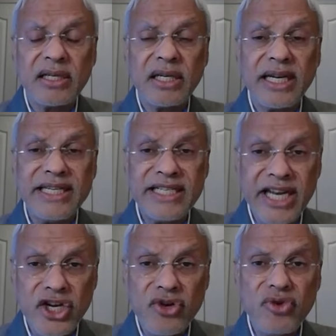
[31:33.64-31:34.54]

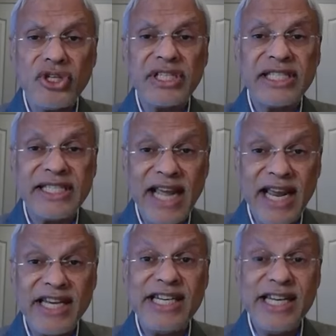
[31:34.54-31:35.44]
continue to
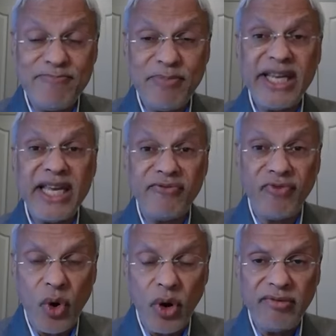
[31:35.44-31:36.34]
stay deeply
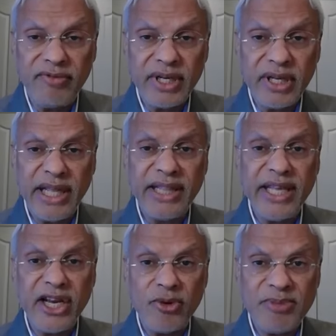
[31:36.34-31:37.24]
involved in
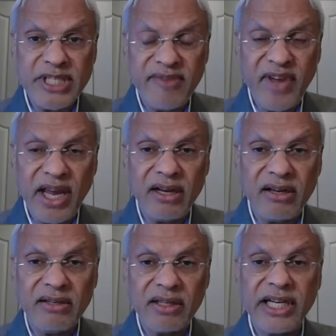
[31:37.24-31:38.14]
the Indo-Pacific,
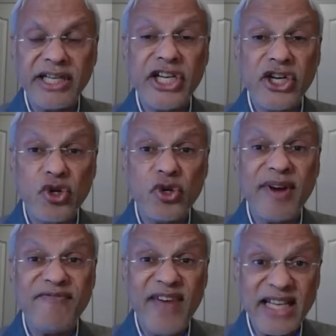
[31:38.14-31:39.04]
continue to
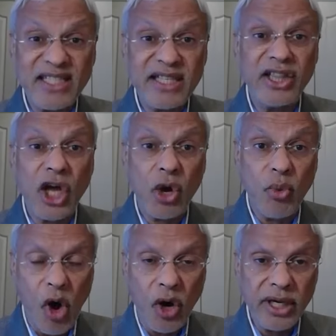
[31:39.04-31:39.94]
invest in the
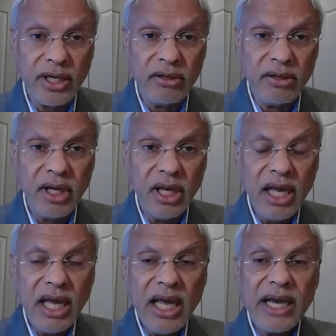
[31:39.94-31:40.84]
Quad,
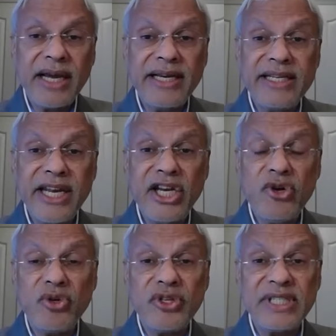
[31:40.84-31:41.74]

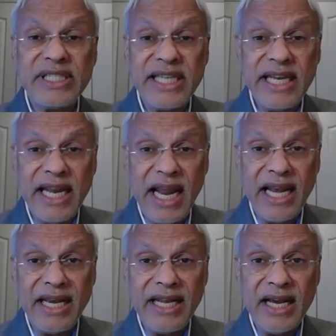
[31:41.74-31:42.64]
continue to see
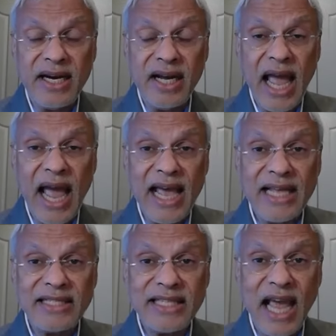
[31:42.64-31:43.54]
India
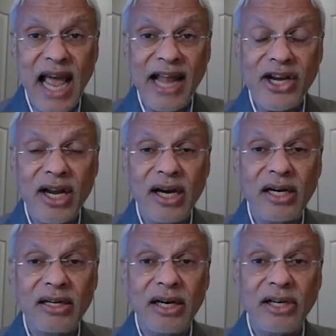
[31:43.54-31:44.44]
as
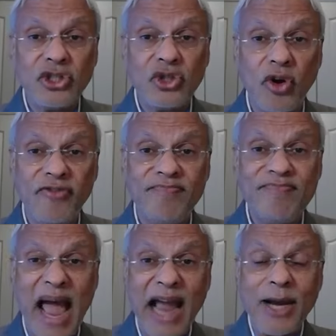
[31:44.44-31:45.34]
a sort of
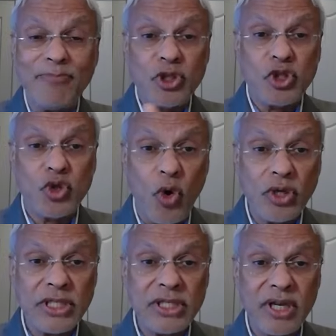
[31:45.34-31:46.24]
backup
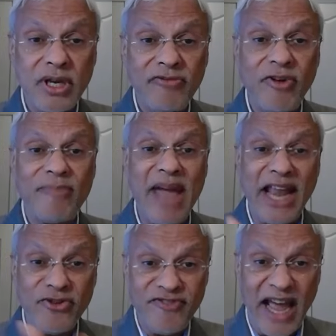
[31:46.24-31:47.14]
source for
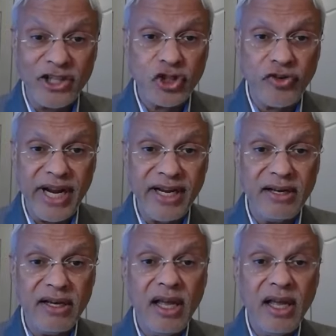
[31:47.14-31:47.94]
manufacturing.